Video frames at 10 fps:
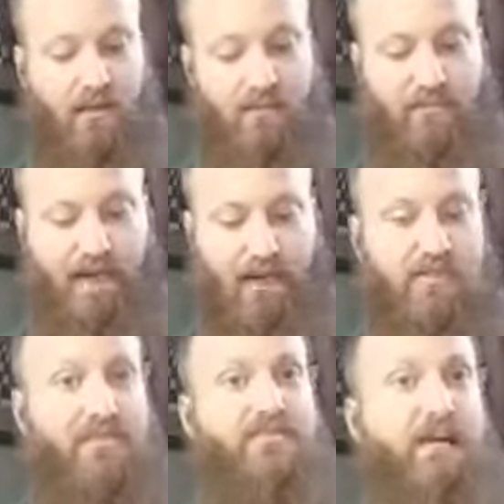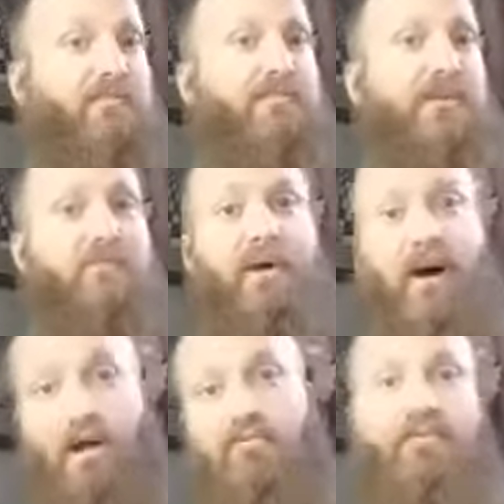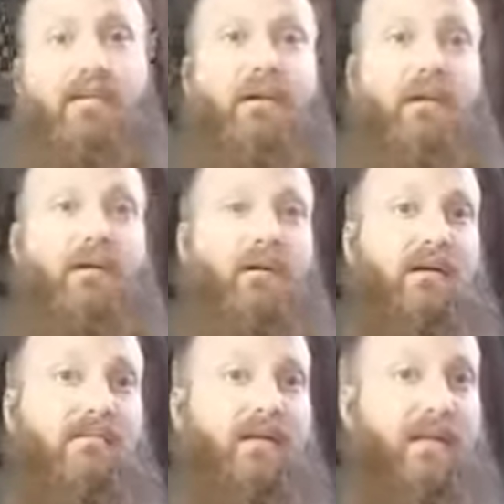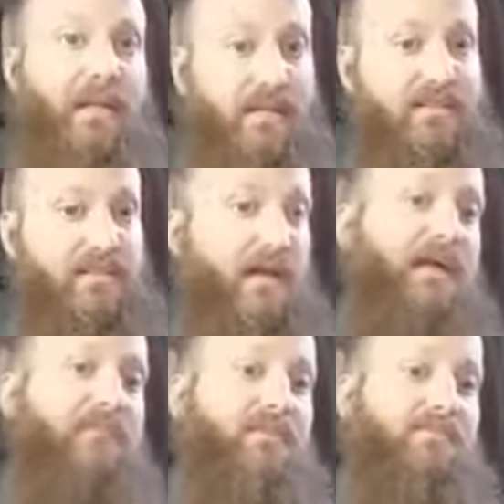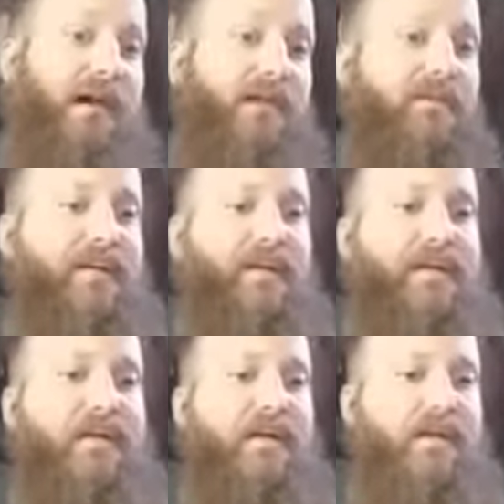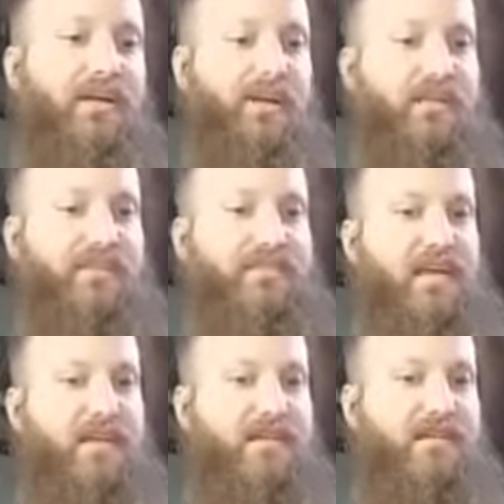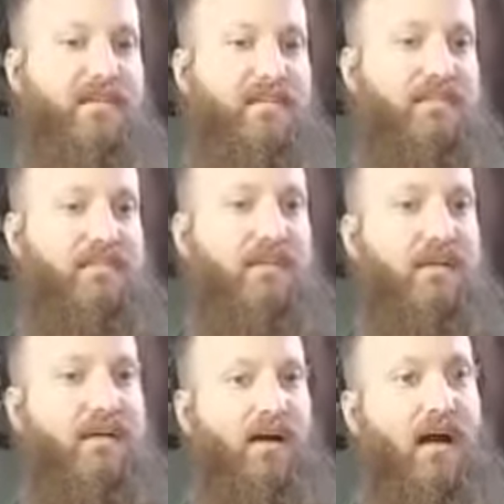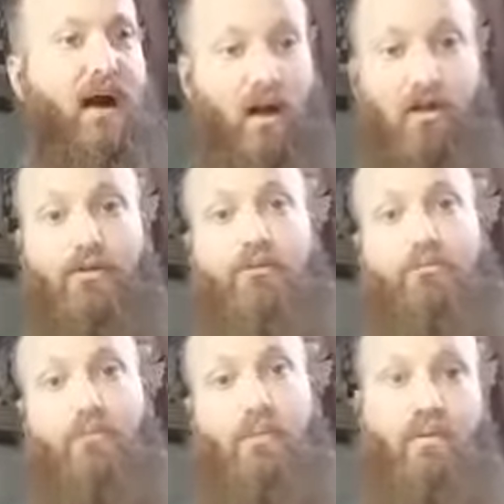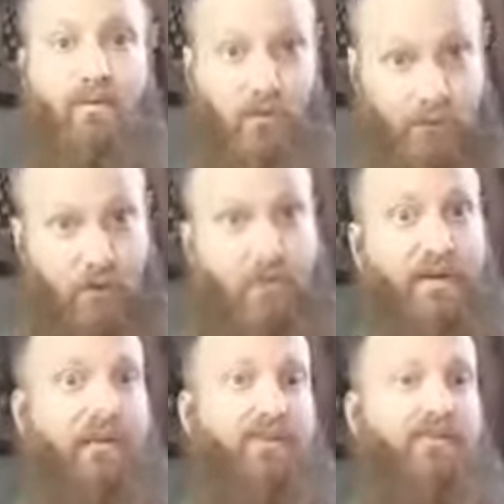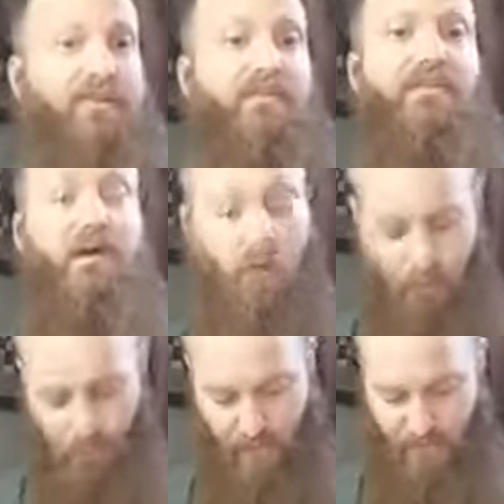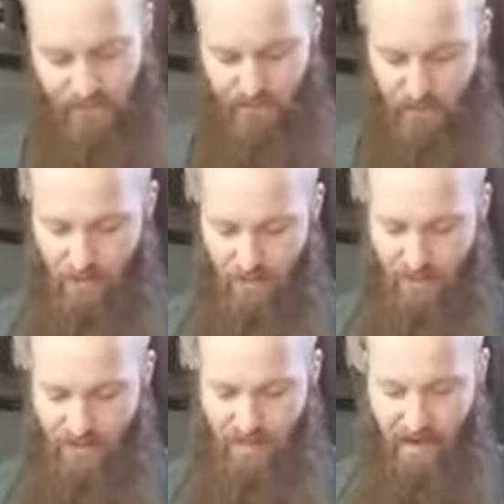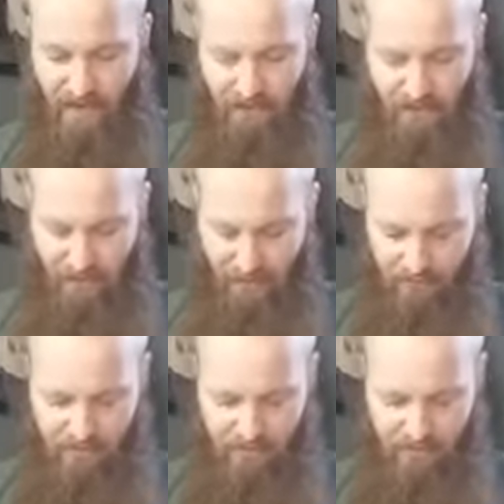followers of Zombie Tramp, are female. It is kind of empowering. You know, these characters are superheroes in their own way. So don't